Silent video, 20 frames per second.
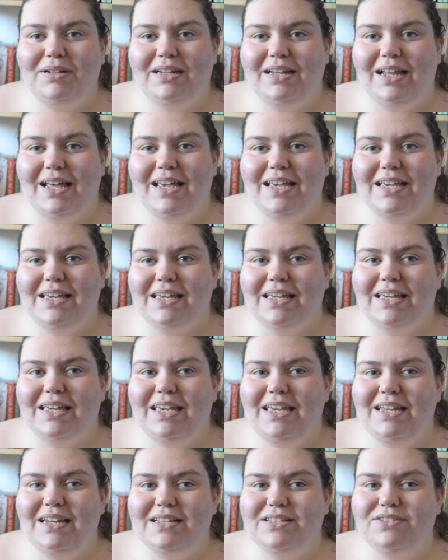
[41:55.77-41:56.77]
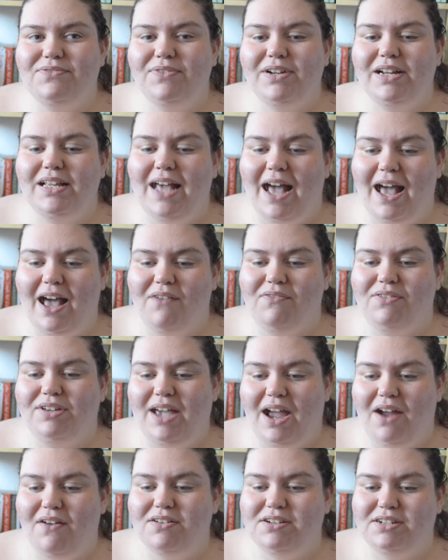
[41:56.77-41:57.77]
Like, he doesn't really have a
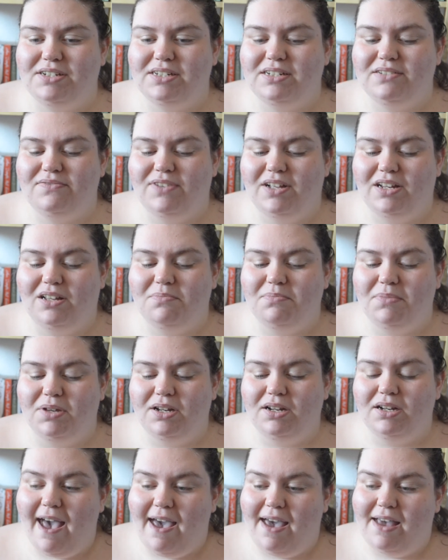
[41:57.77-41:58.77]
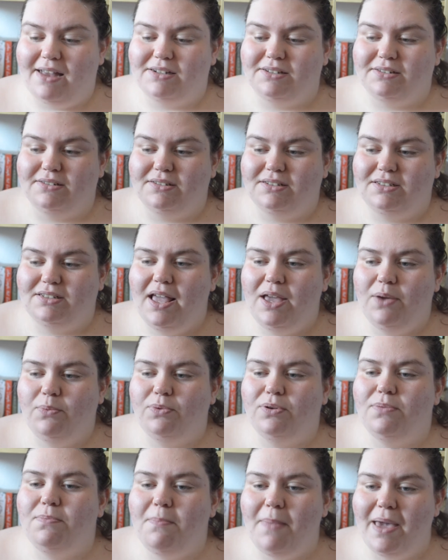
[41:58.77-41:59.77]
character development, and it
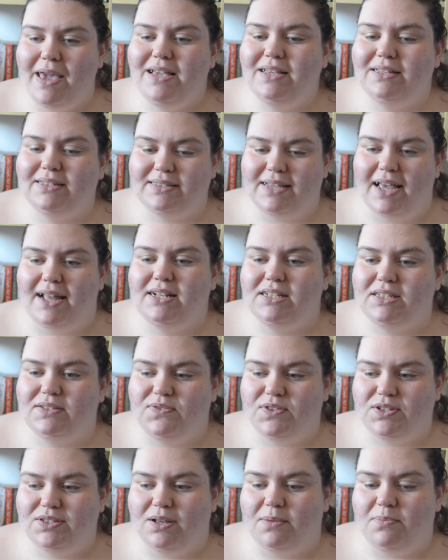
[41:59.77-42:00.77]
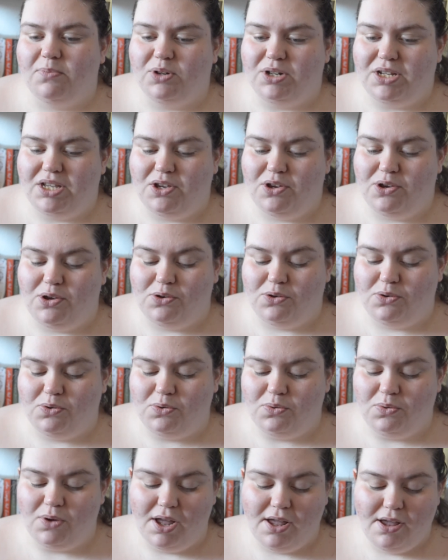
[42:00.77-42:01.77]
would make sense for somebody
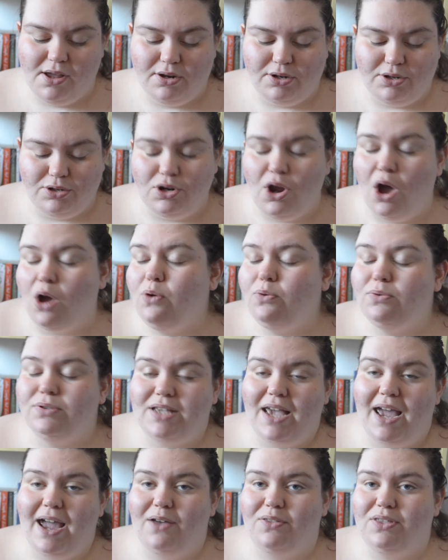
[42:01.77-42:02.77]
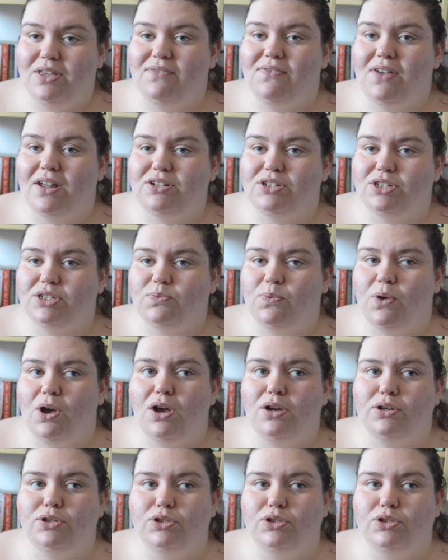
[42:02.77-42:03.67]
who knows how the Avengers works,